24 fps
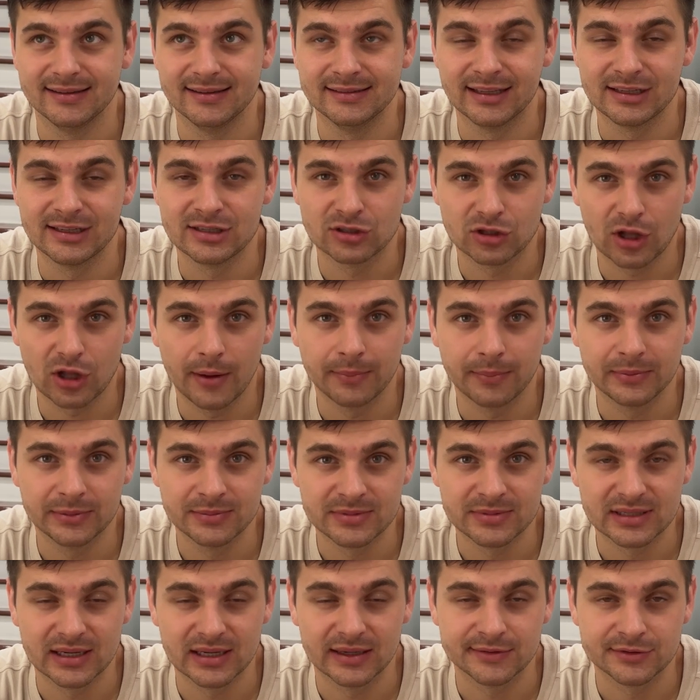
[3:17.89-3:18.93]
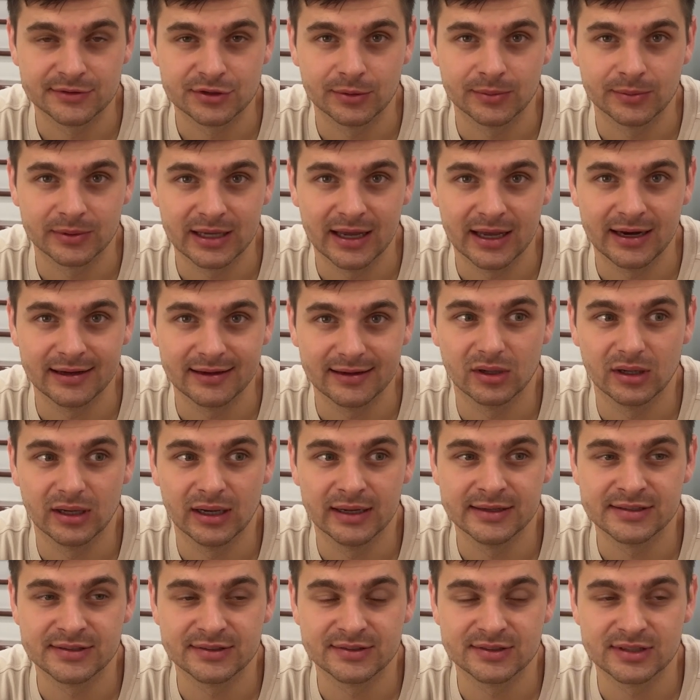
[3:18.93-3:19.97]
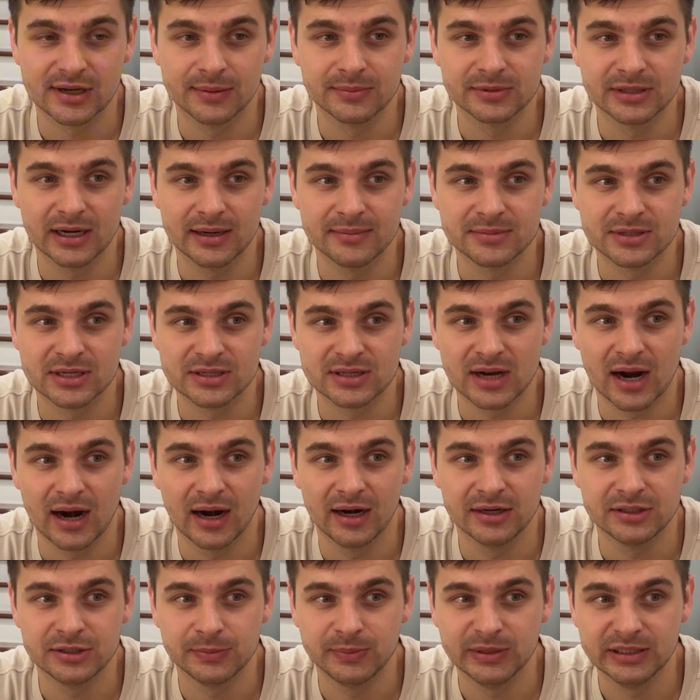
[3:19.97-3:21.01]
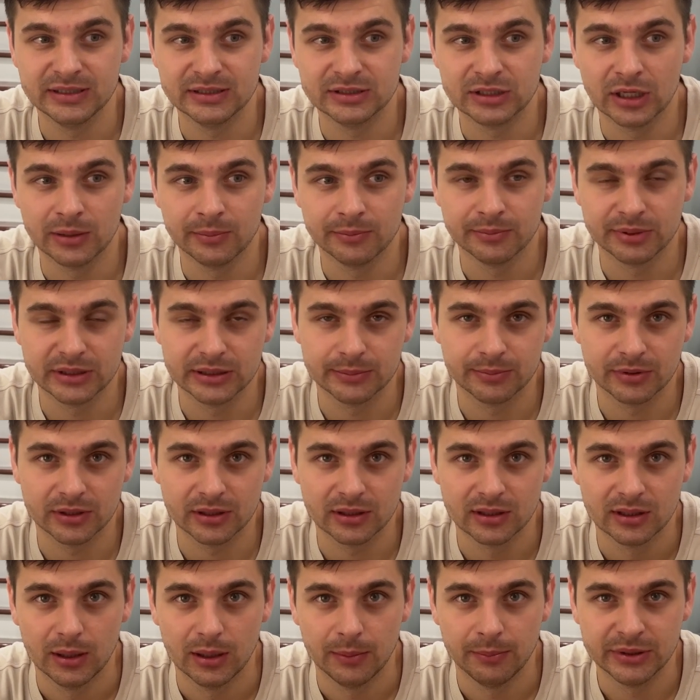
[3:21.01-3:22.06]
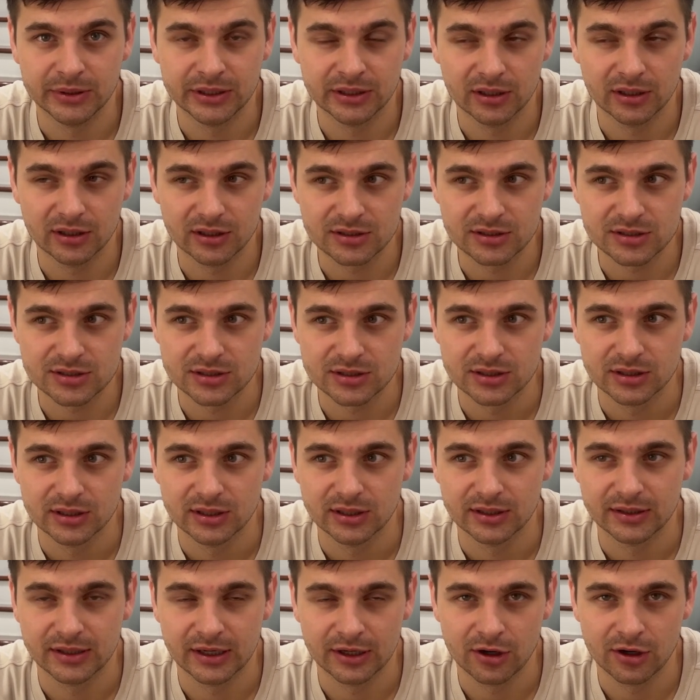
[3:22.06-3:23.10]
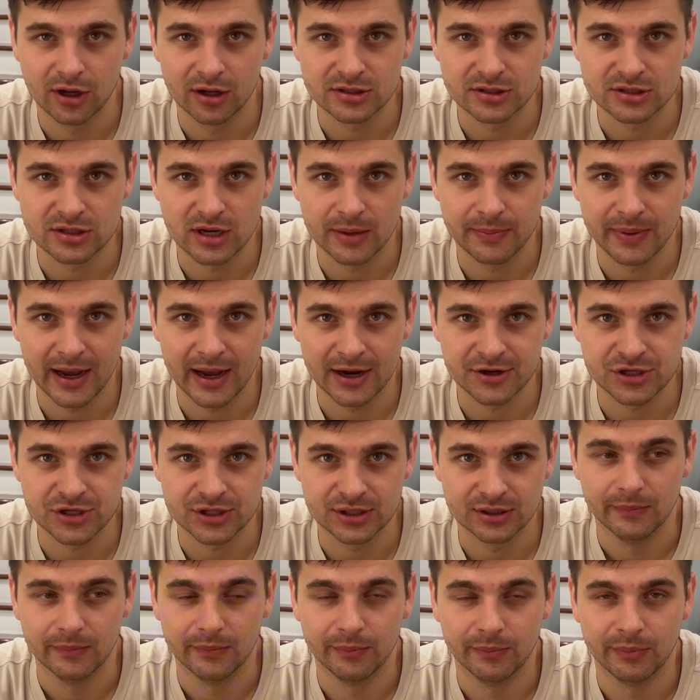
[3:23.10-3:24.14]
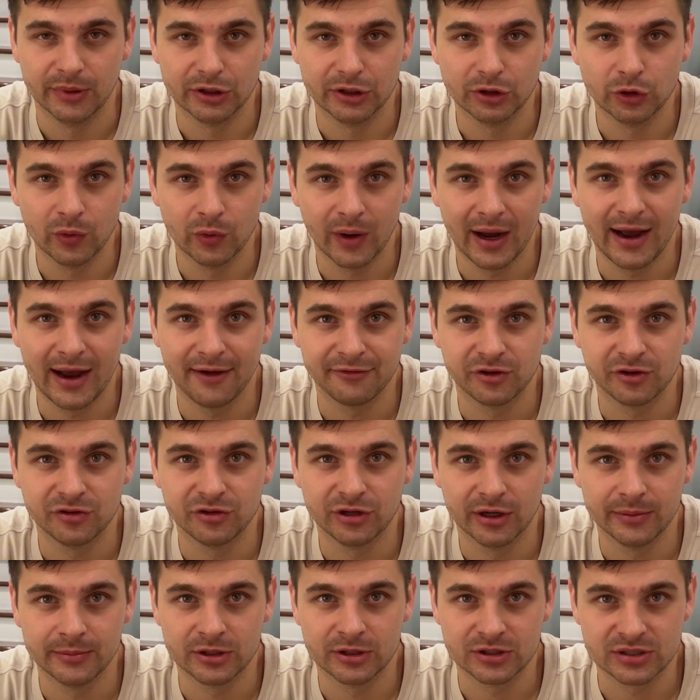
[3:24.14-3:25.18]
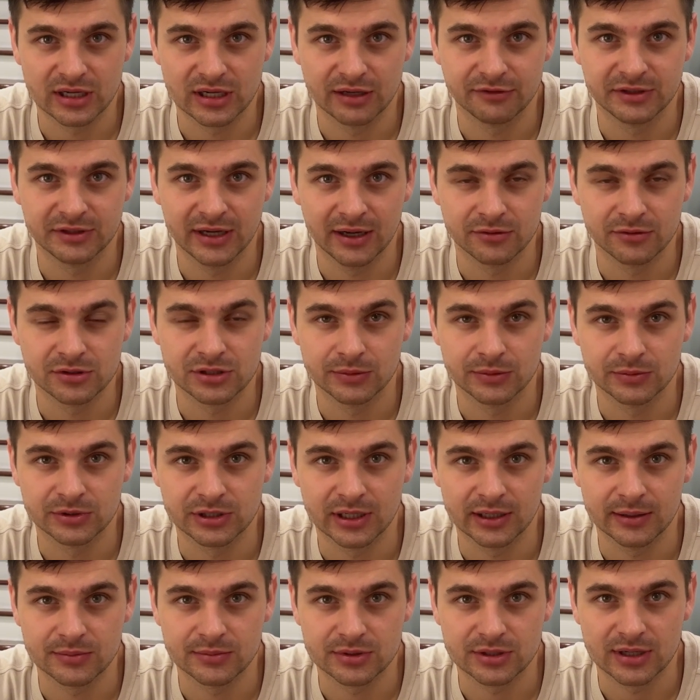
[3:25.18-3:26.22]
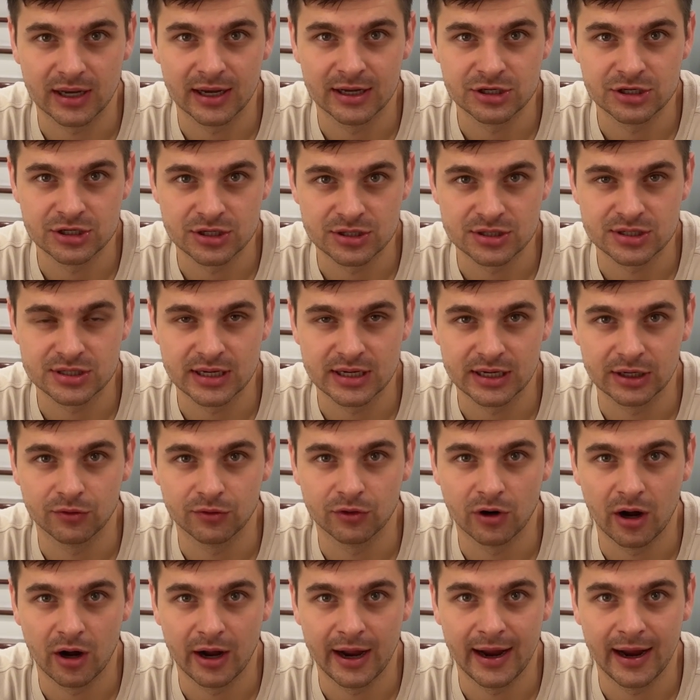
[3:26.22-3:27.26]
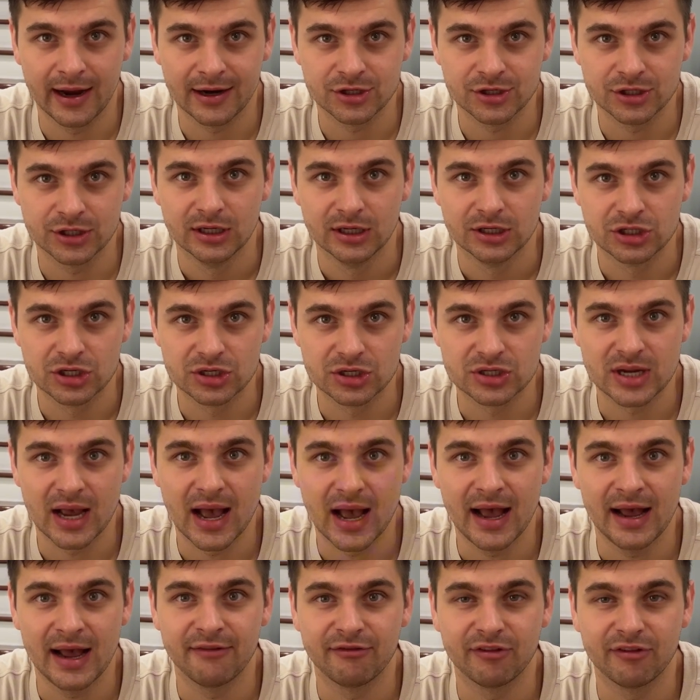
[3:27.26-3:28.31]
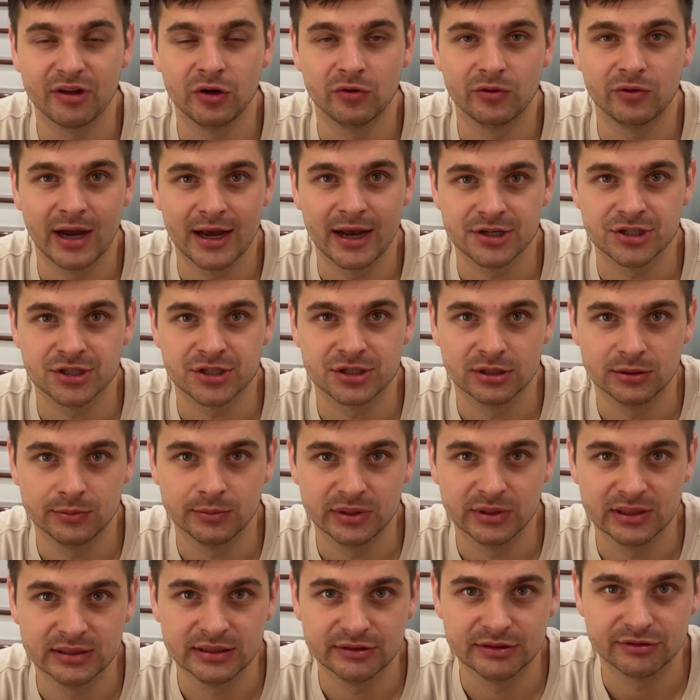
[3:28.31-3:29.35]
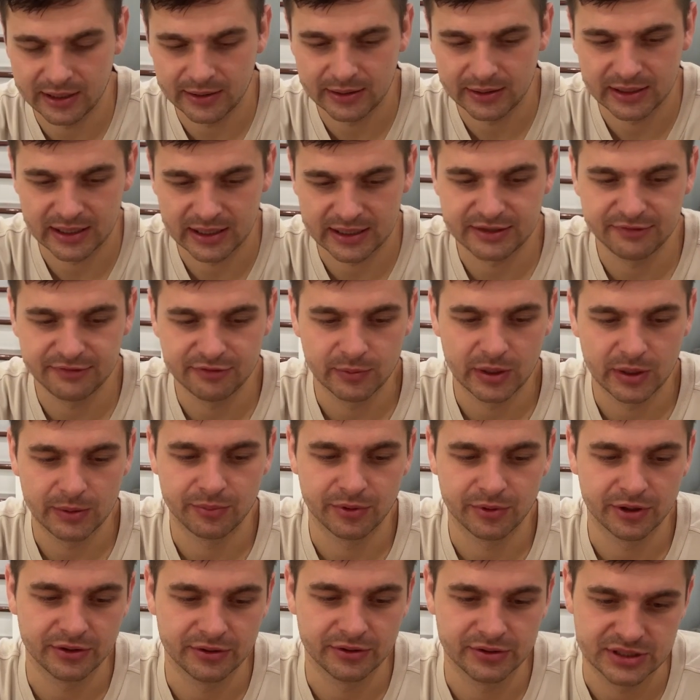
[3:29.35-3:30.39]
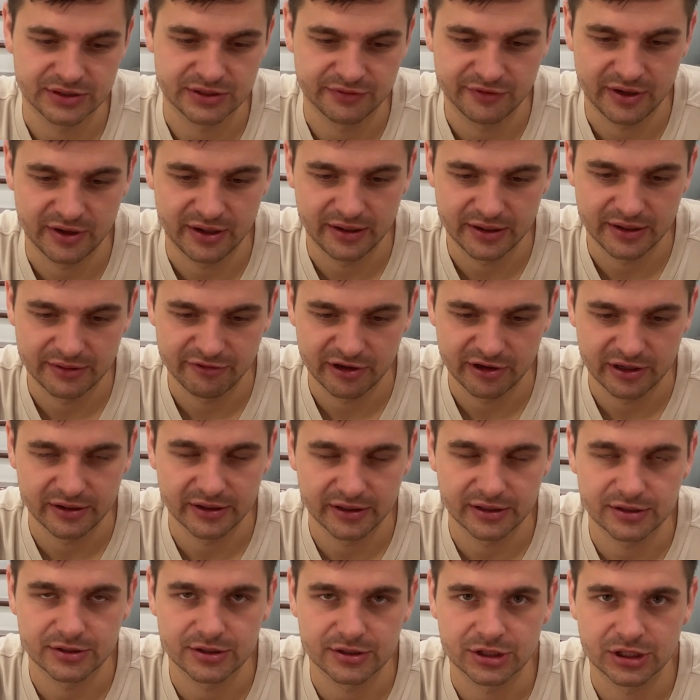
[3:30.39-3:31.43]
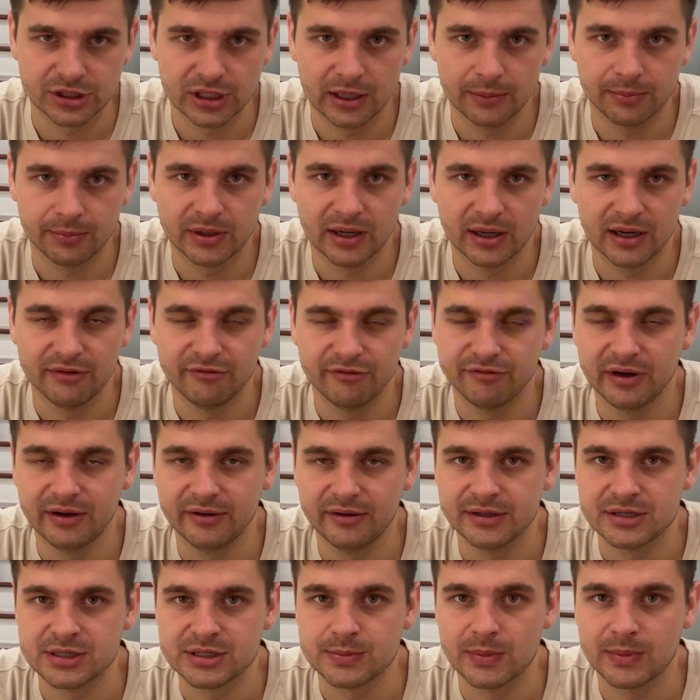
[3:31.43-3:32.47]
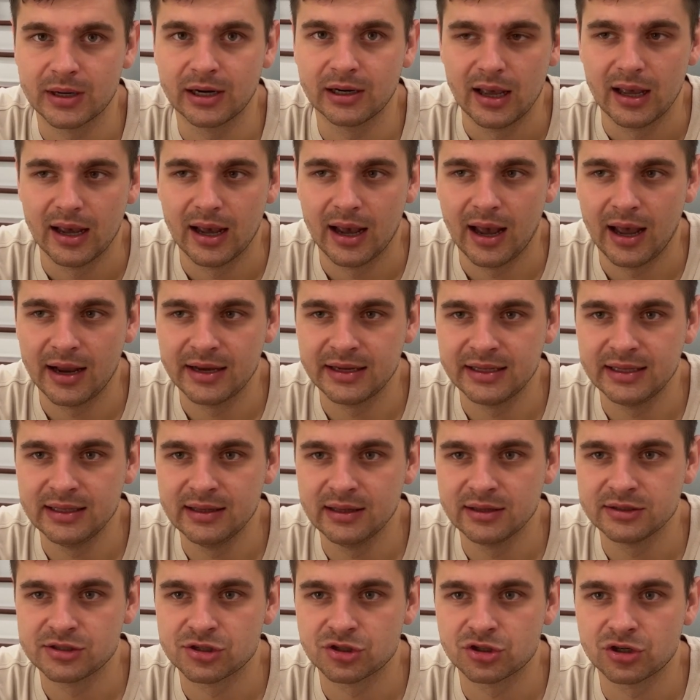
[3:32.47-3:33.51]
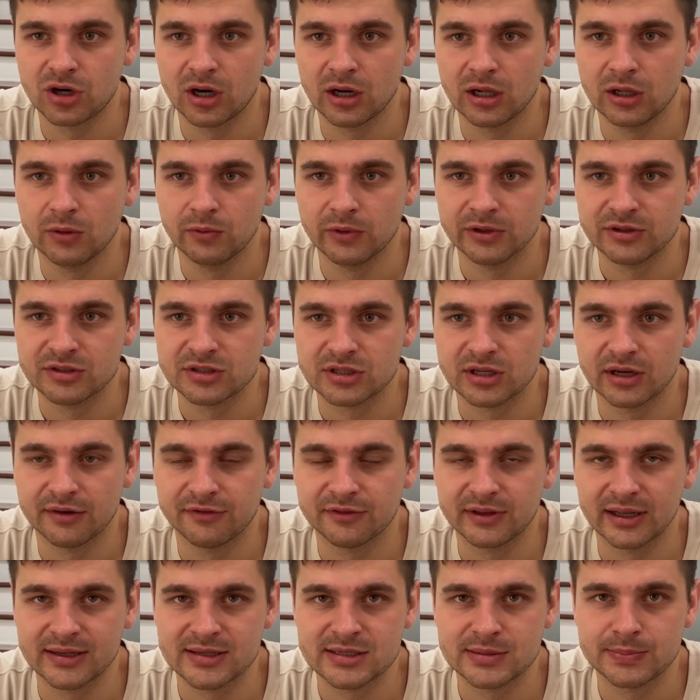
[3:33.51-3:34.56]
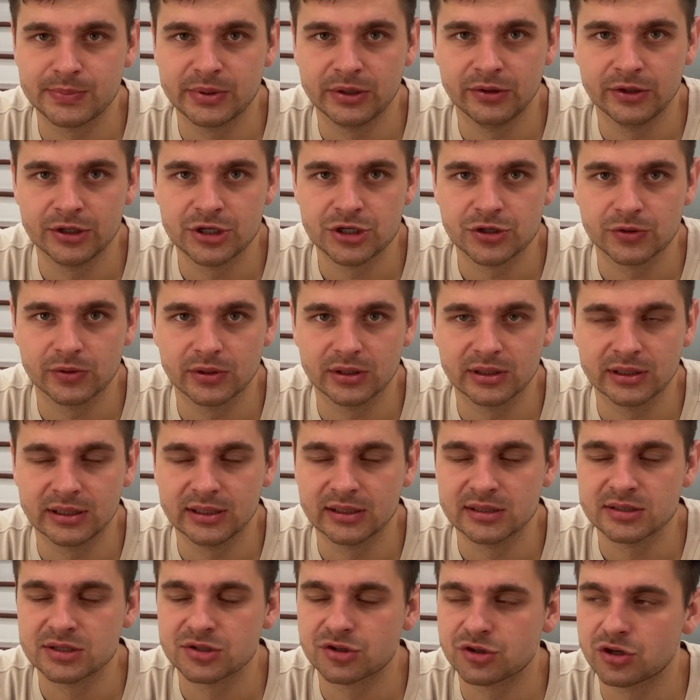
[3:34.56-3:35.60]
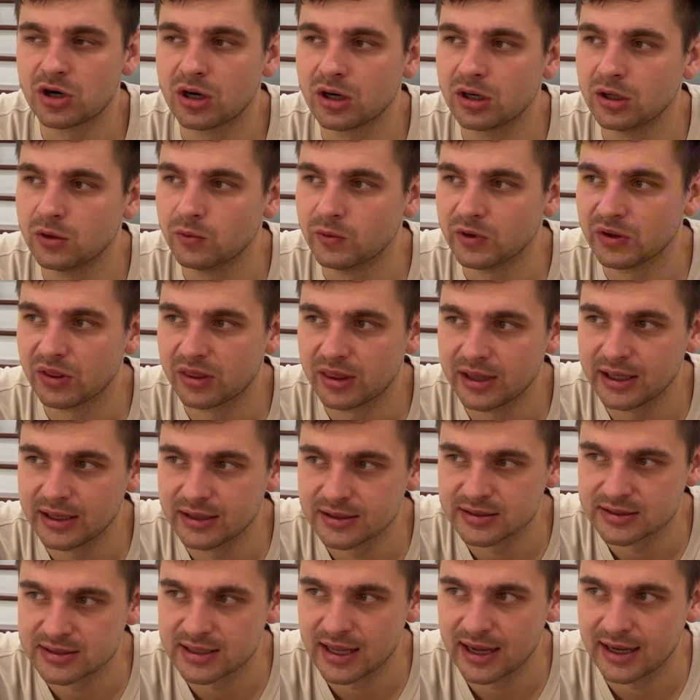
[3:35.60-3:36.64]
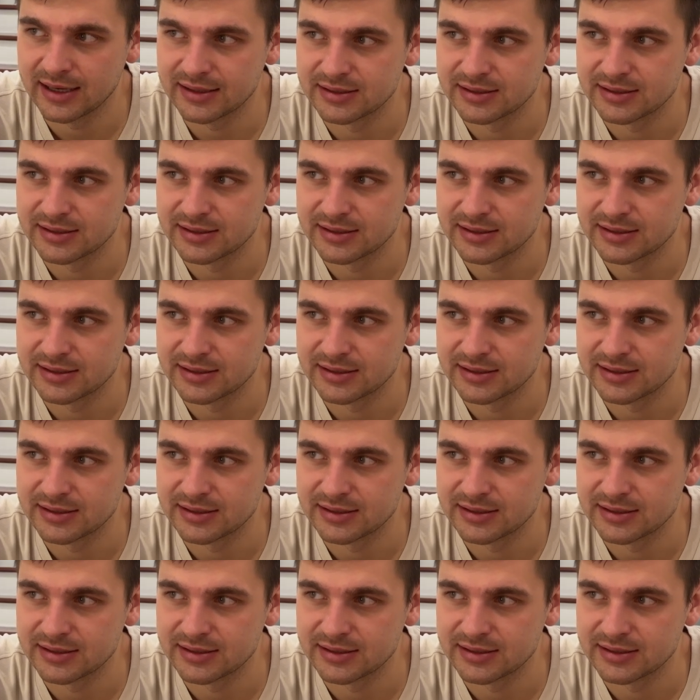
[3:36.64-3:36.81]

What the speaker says: They stop themselves from getting it. Sometimes it's hard to beat dumb people because they're nonstop action. But you have to dumb yourself down sometimes and just take raw action. Just have irrational belief. Like even my brother is a very, very sharp guy, very smart. And he'll struggle with stuff that's spiritual. He'll struggle with things that